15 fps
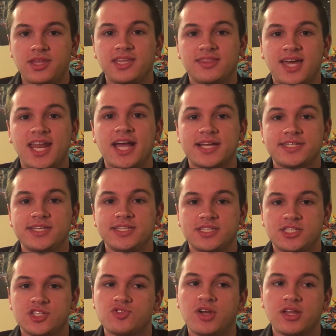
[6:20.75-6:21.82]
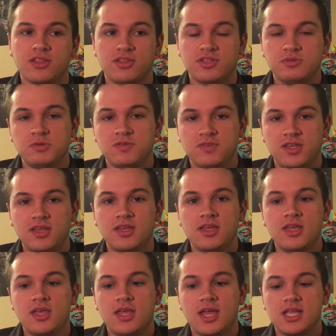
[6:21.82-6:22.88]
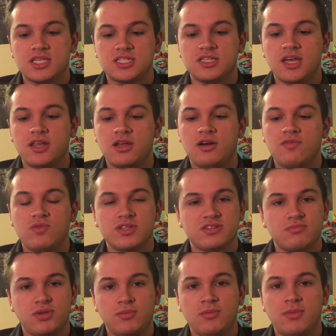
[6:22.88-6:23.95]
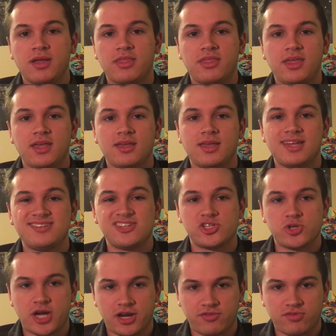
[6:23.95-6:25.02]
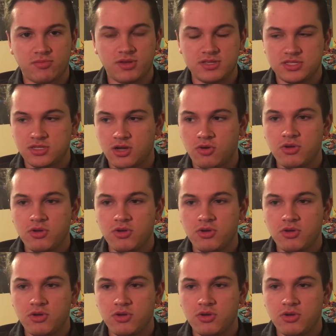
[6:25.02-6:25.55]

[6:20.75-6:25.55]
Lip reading: I think that actually is a strength of this movie instead of what some people might think it detracts from it.